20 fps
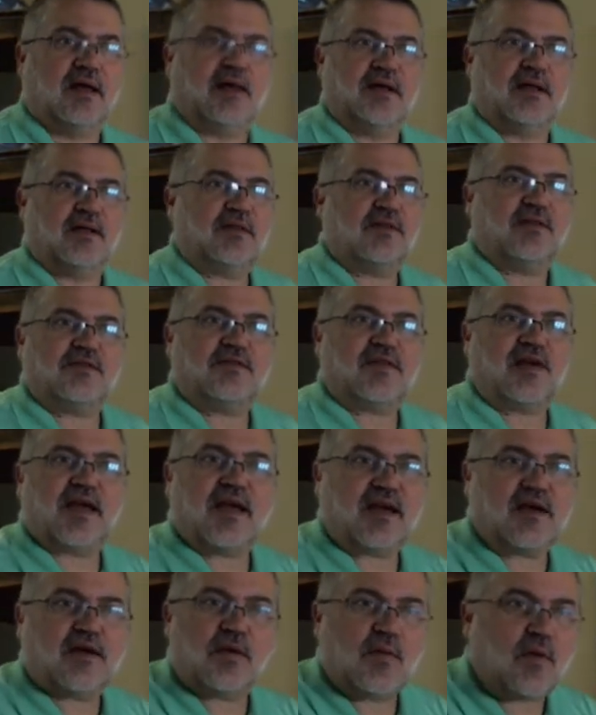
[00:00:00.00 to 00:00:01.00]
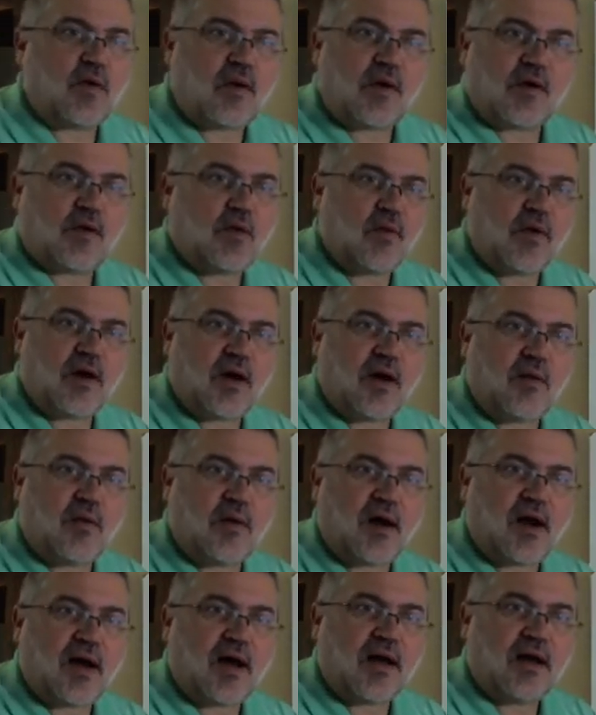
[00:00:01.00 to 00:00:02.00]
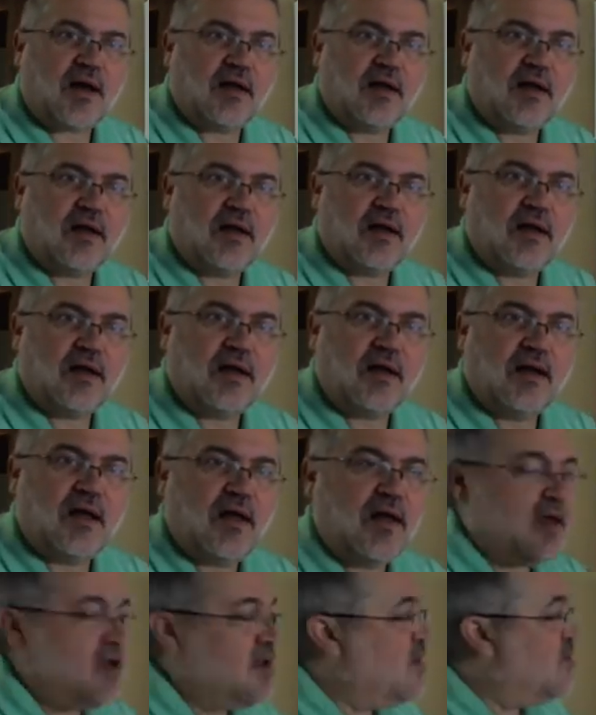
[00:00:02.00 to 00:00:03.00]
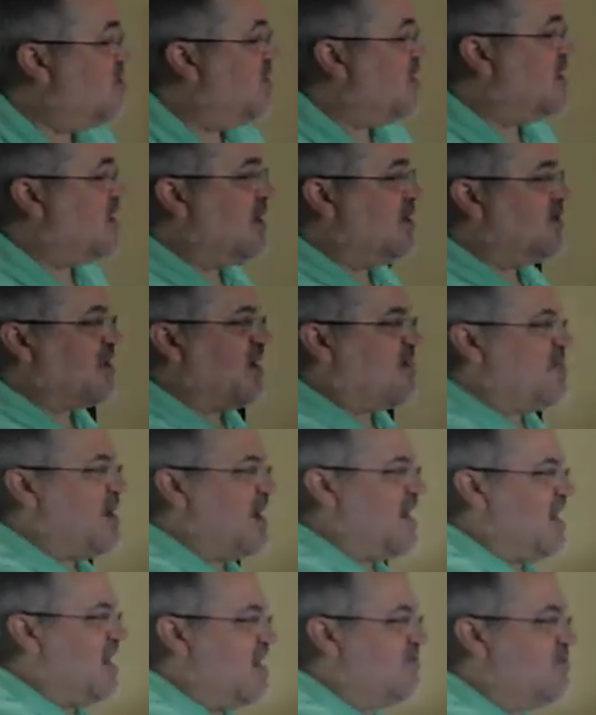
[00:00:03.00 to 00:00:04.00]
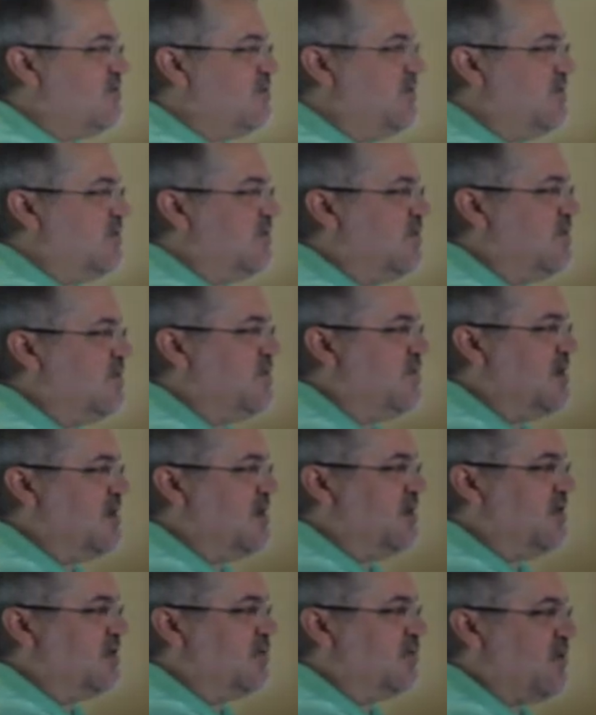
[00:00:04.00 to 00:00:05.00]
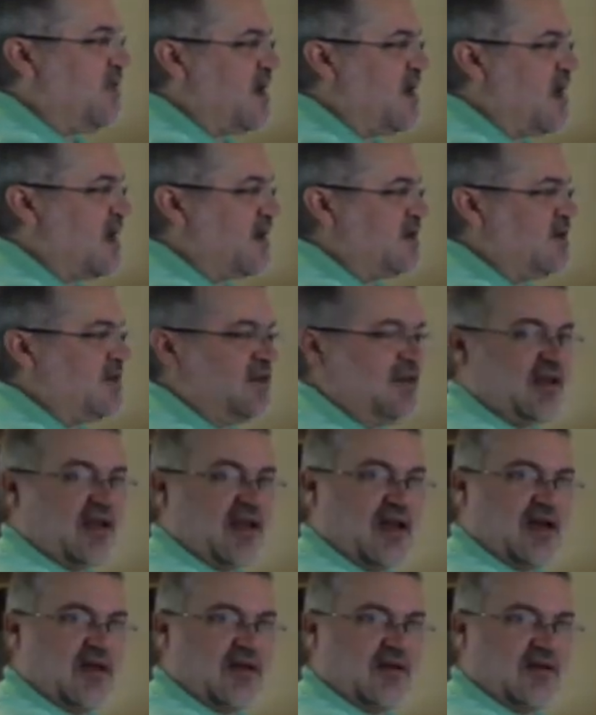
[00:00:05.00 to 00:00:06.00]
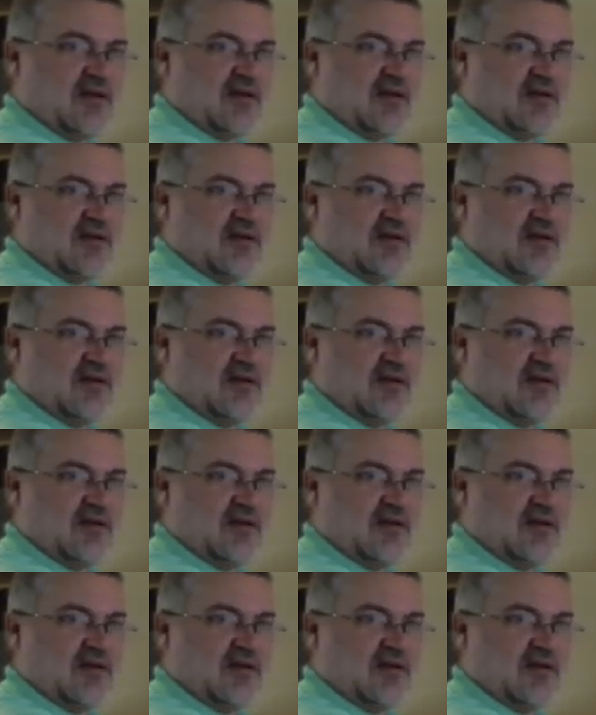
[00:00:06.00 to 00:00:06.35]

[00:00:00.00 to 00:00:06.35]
This ain't going to work well. Why? Because I might have two of these reacting together.